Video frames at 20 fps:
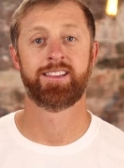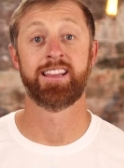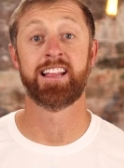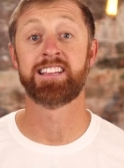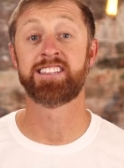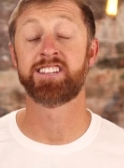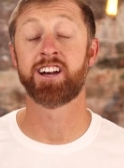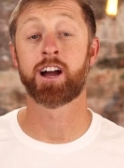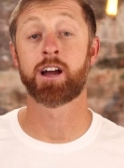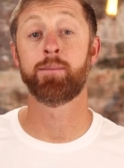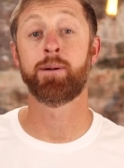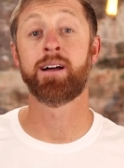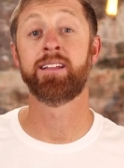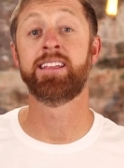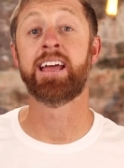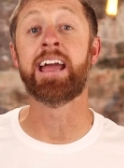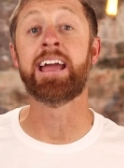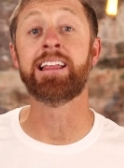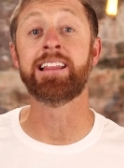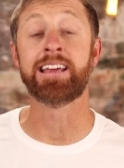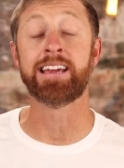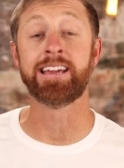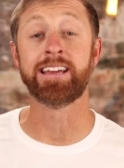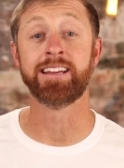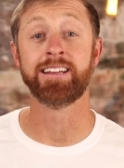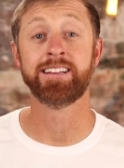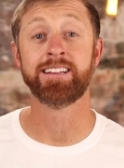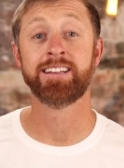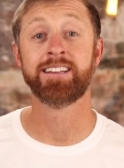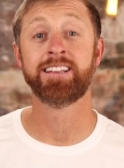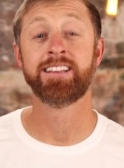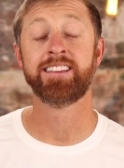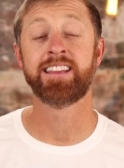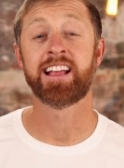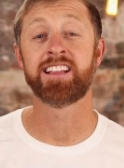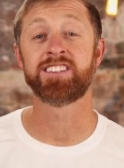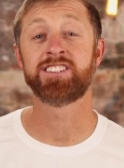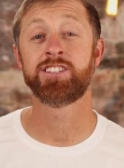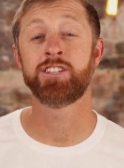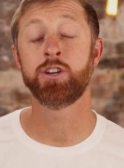Let's talk about daily.
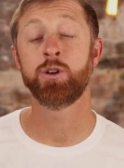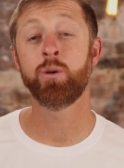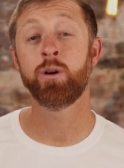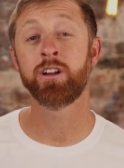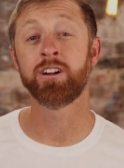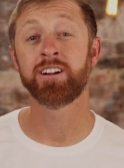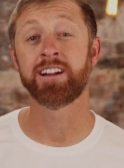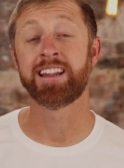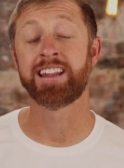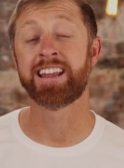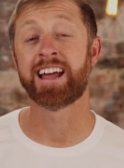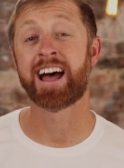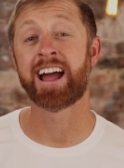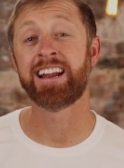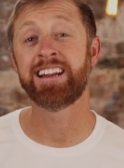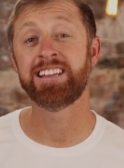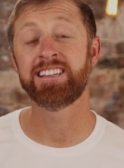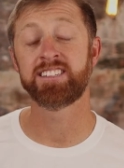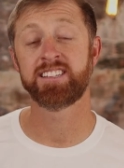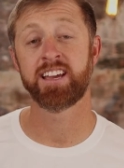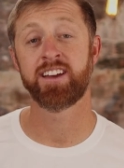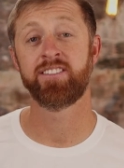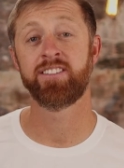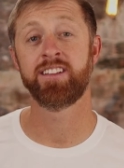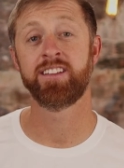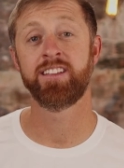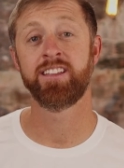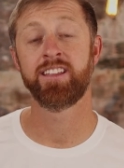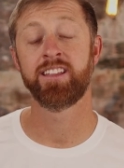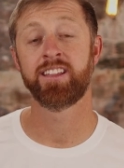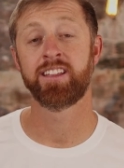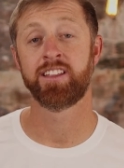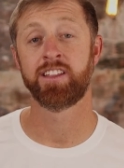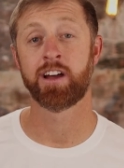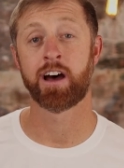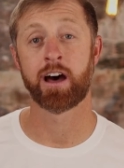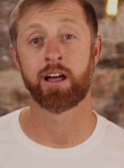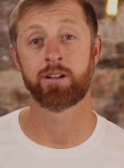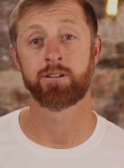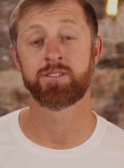That's two hundred ninety-seven
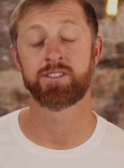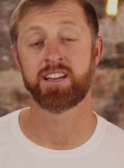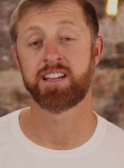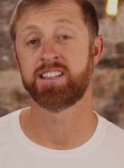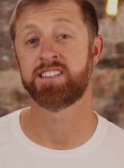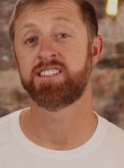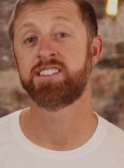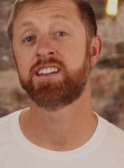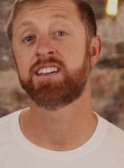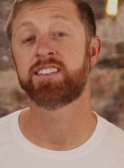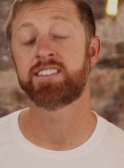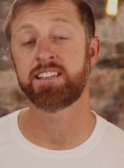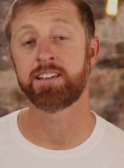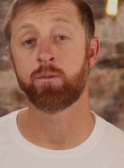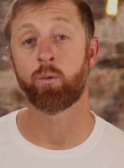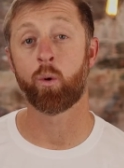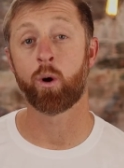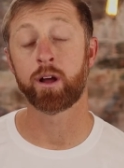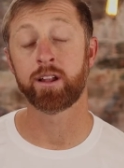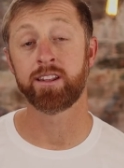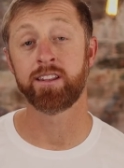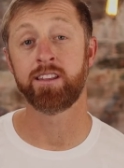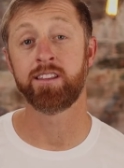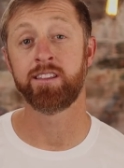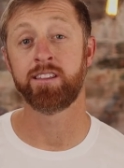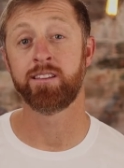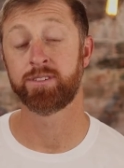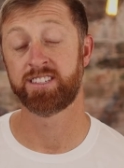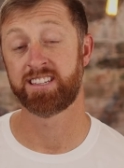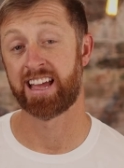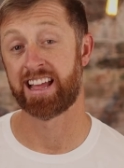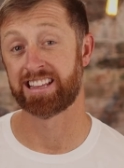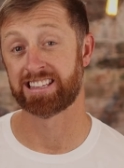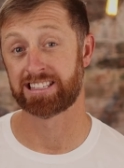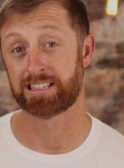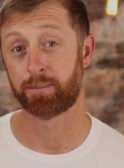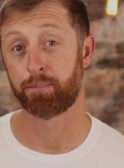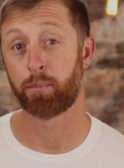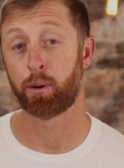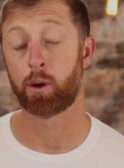dollars and sixty-one
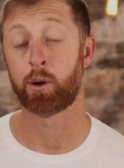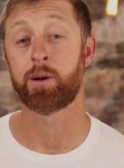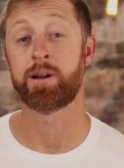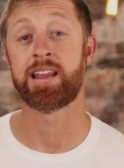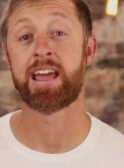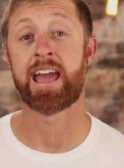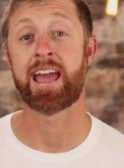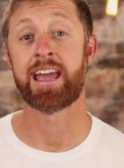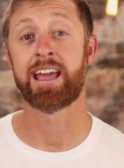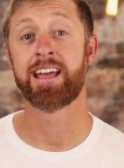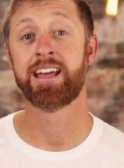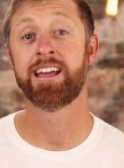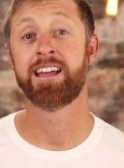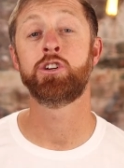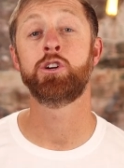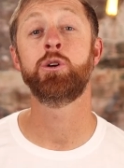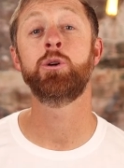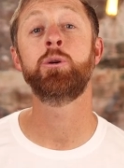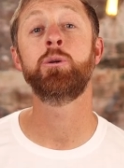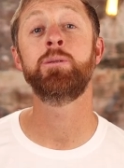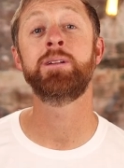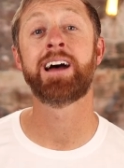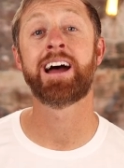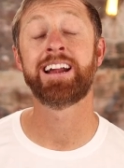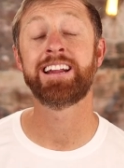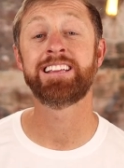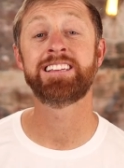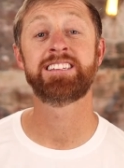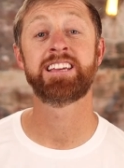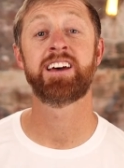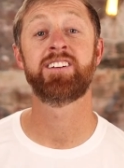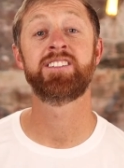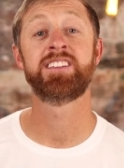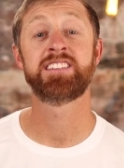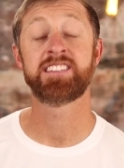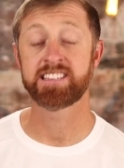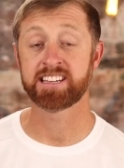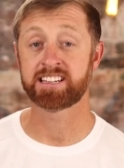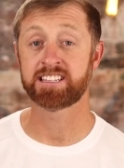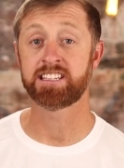cents per day. two hundred ninety-seven dollars
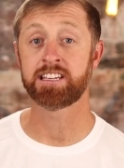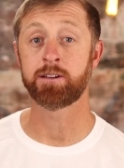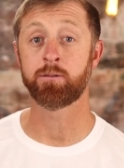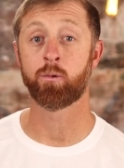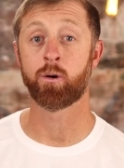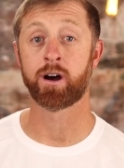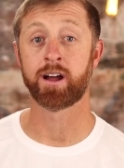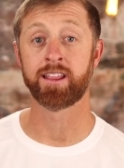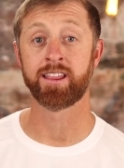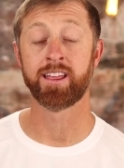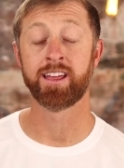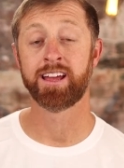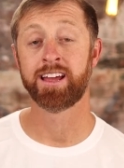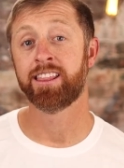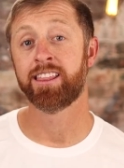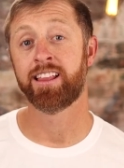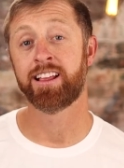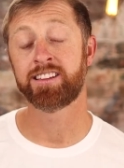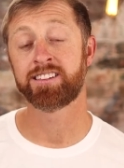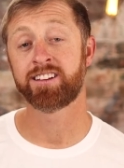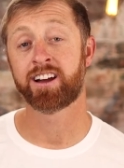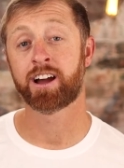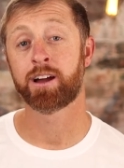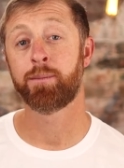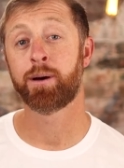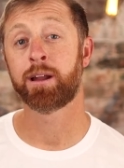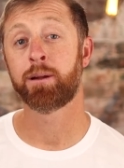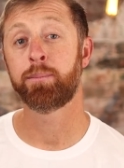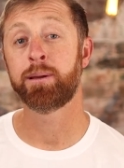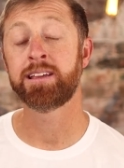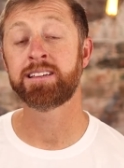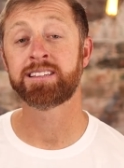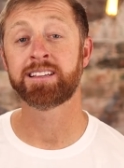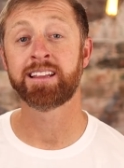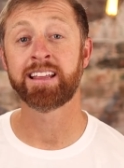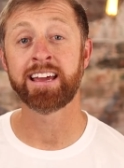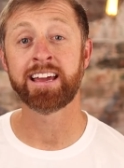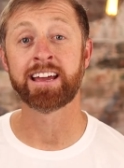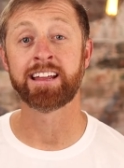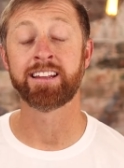and sixty-one cents. Let's talk about a piece of
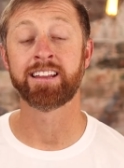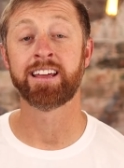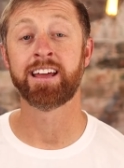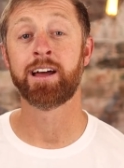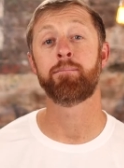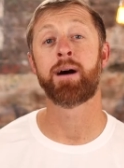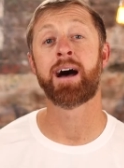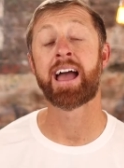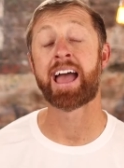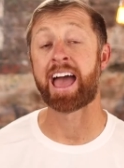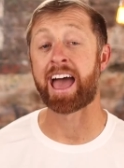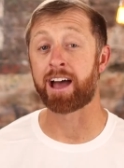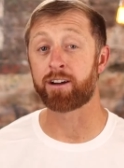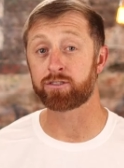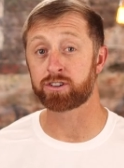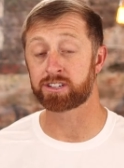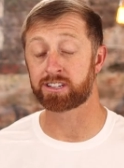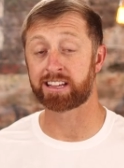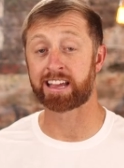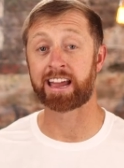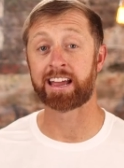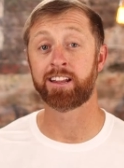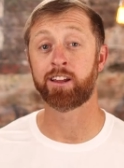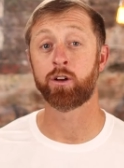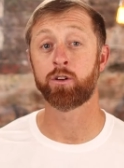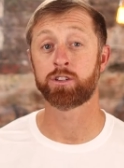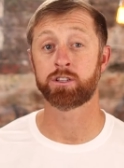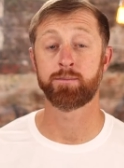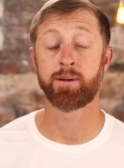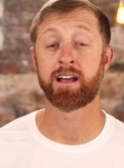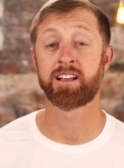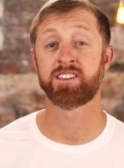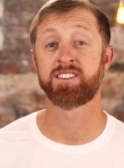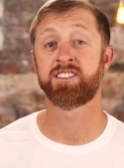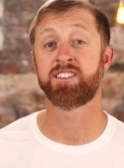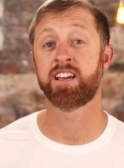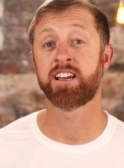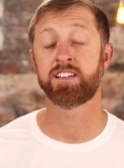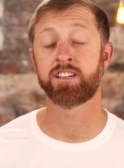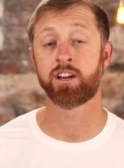land. My average land note's about
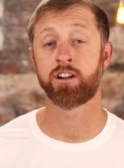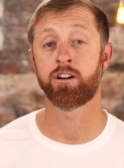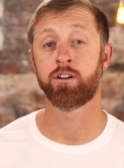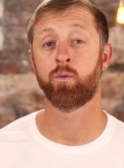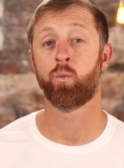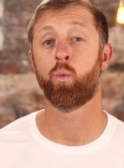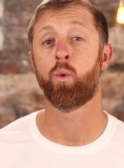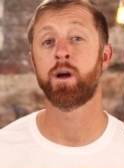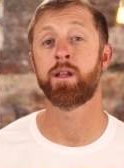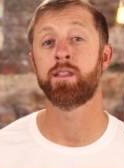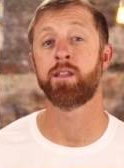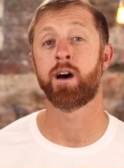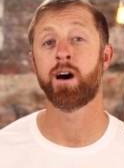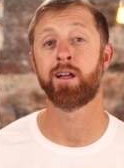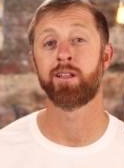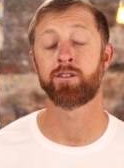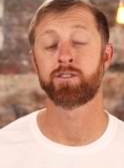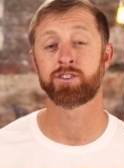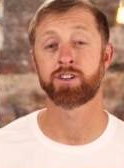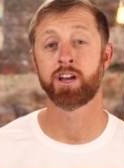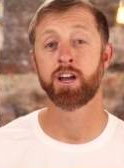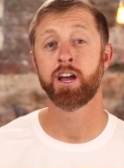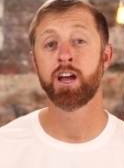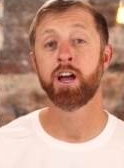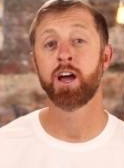six hundred one dollars,